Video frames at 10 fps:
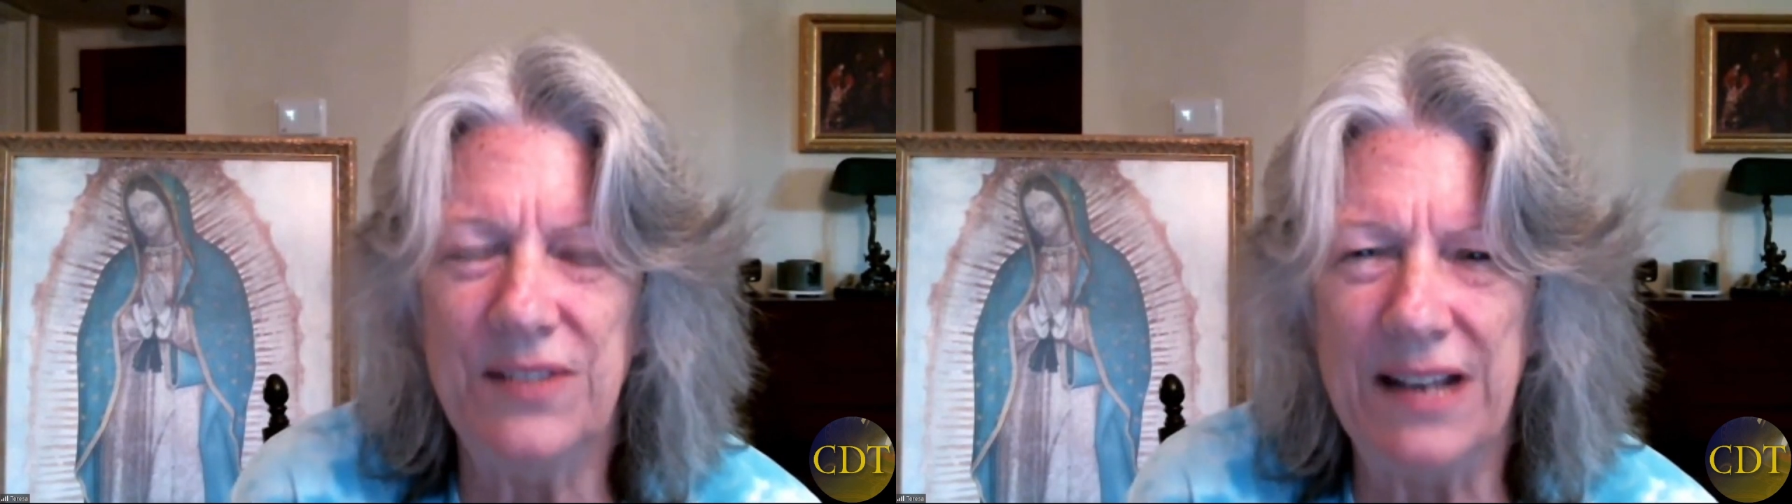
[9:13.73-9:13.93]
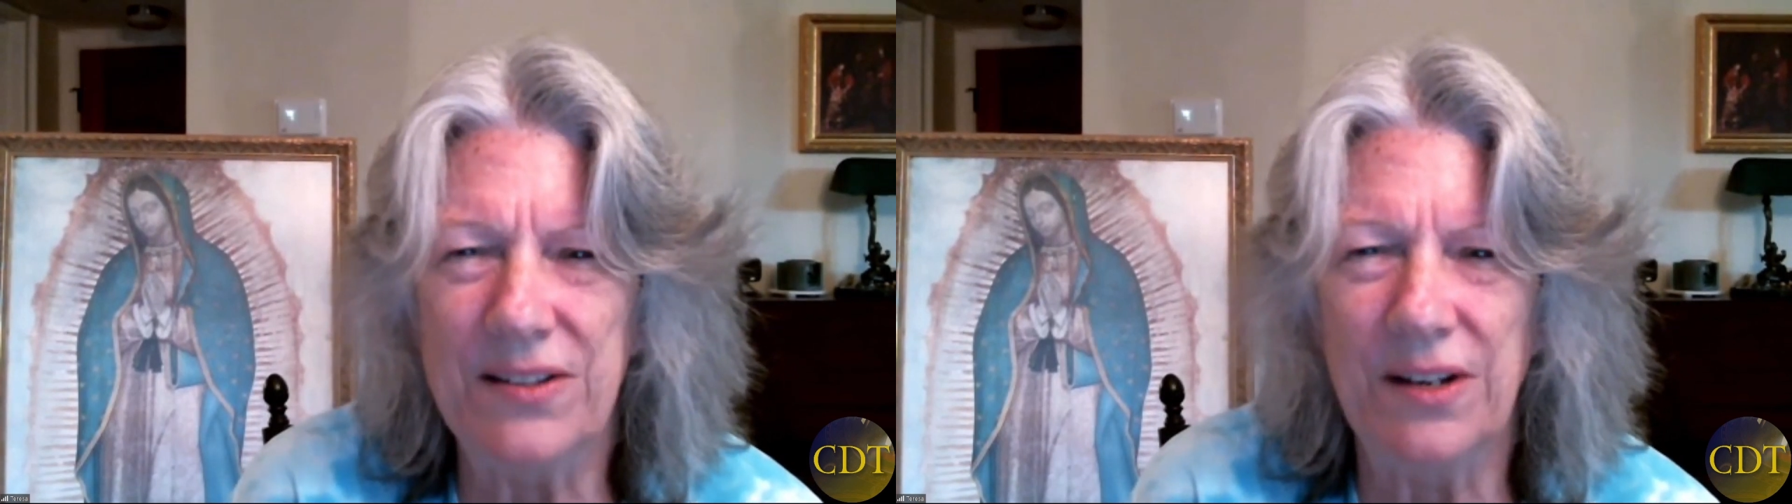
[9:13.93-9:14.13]

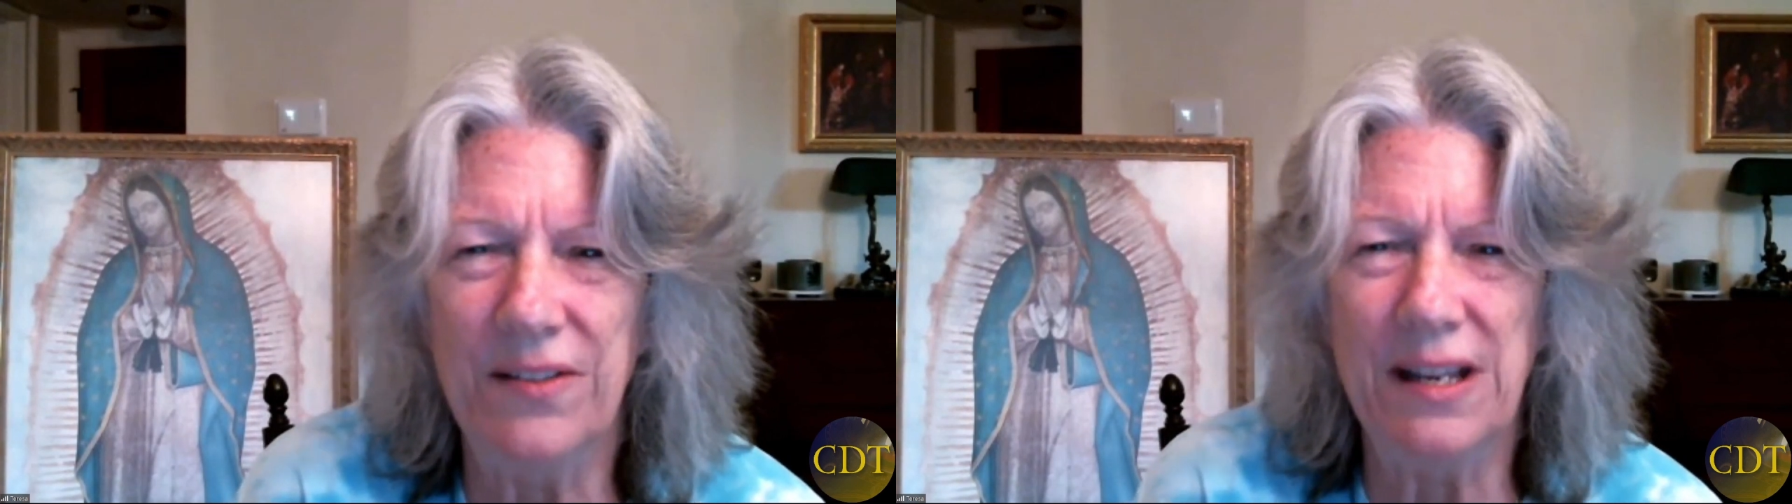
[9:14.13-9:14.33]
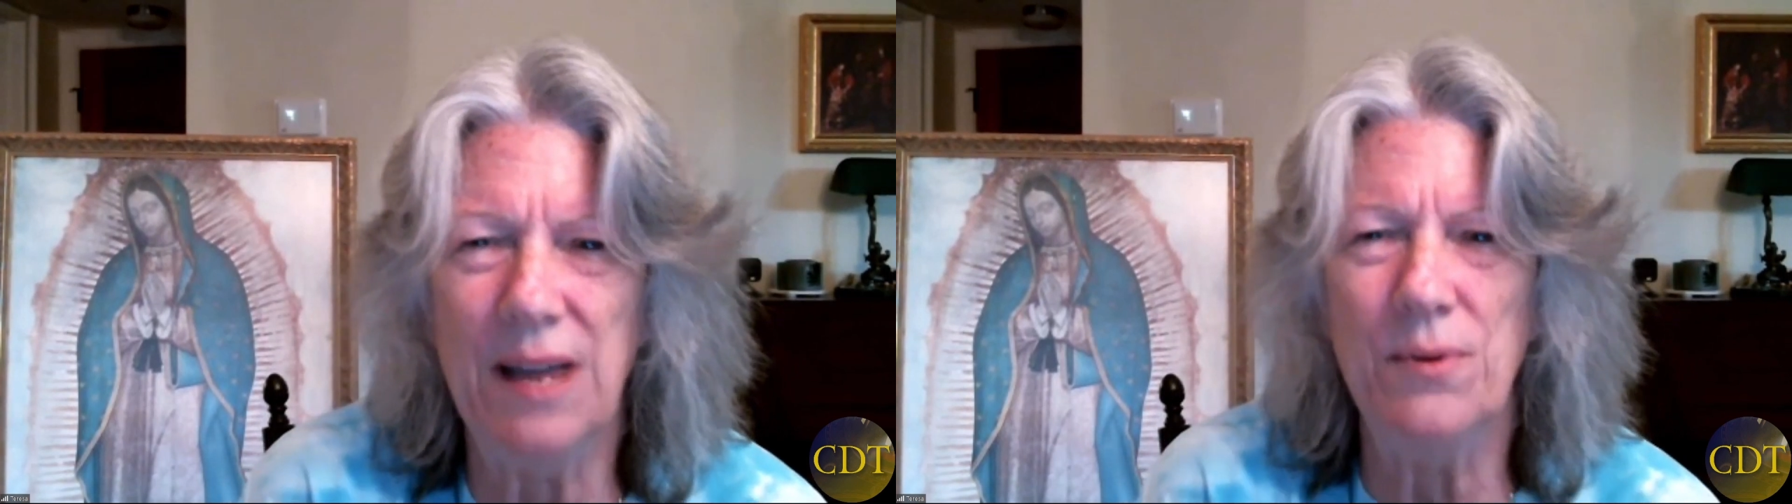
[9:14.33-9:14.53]
test on
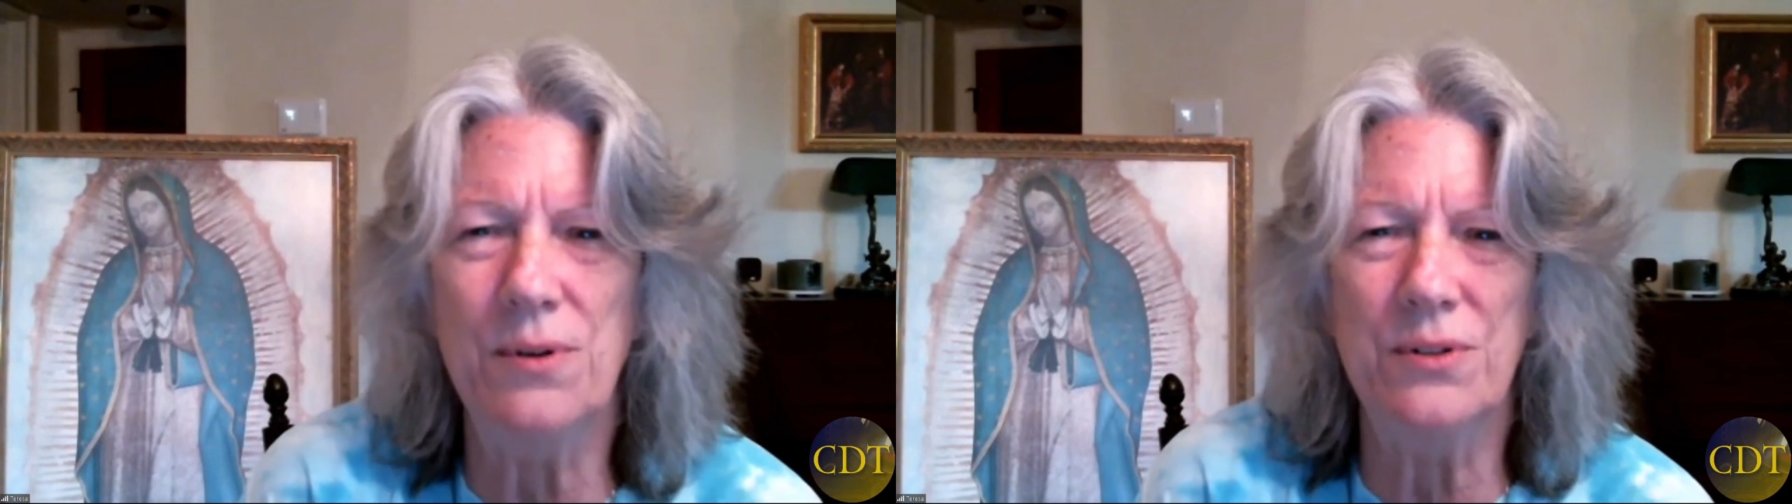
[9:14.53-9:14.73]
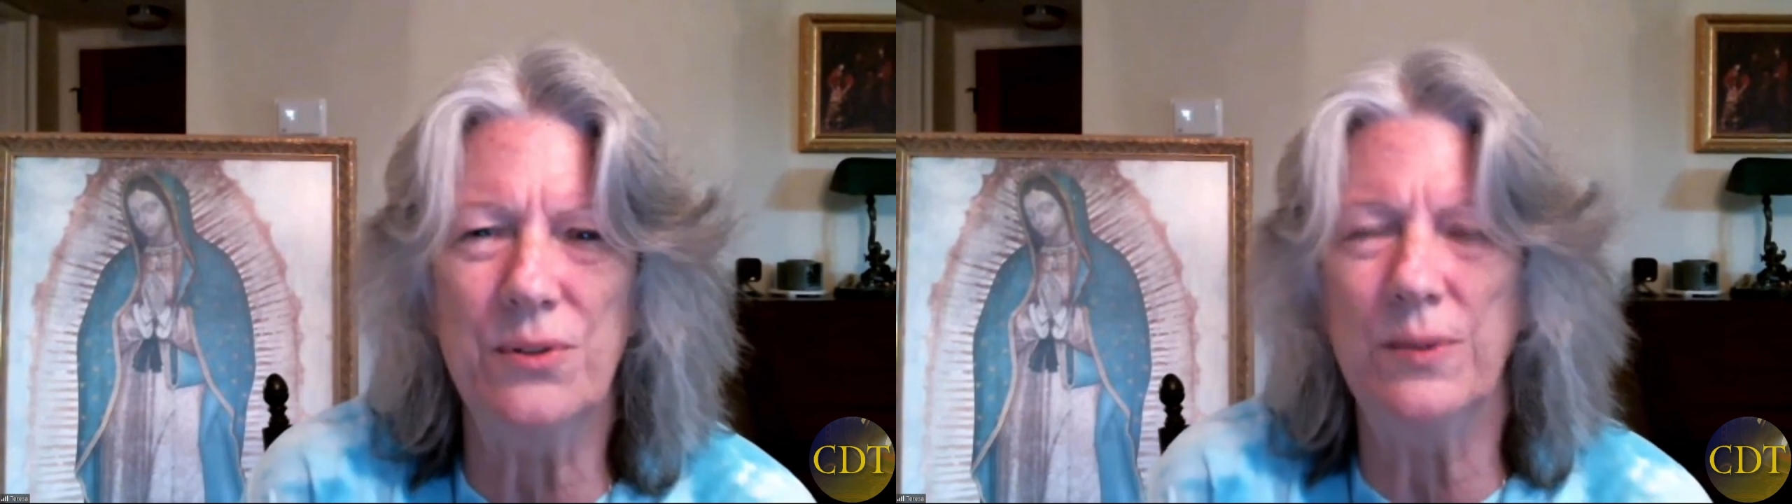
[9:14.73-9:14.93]
the chemicals